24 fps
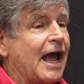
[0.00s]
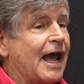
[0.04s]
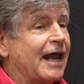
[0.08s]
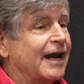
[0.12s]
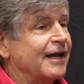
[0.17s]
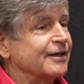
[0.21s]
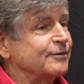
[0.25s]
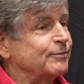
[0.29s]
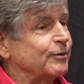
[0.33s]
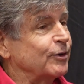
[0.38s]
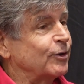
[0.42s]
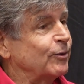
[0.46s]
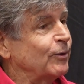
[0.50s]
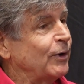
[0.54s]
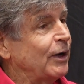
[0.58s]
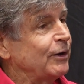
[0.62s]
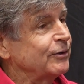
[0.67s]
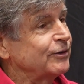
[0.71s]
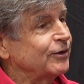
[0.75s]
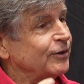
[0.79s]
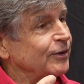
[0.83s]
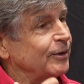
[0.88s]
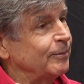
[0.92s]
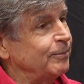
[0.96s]
And as we go
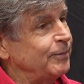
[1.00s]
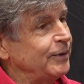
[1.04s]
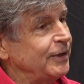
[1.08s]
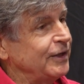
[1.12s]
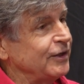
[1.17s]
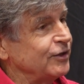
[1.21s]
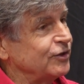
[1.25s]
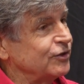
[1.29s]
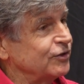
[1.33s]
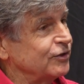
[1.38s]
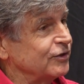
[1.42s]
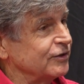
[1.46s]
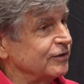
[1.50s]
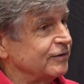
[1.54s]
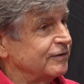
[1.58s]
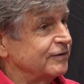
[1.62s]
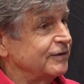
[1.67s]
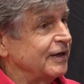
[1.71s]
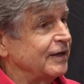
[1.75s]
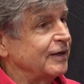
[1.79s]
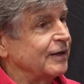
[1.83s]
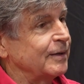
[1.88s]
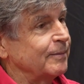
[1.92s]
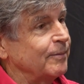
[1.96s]
out to the beach to
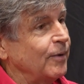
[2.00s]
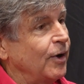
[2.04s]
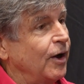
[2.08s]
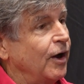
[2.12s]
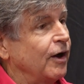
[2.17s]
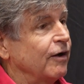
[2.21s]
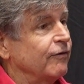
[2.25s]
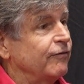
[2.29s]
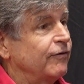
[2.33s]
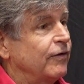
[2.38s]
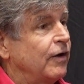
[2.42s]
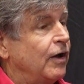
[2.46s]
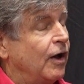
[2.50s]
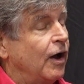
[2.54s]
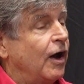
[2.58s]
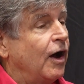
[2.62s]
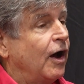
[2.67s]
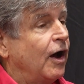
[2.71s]
send them off,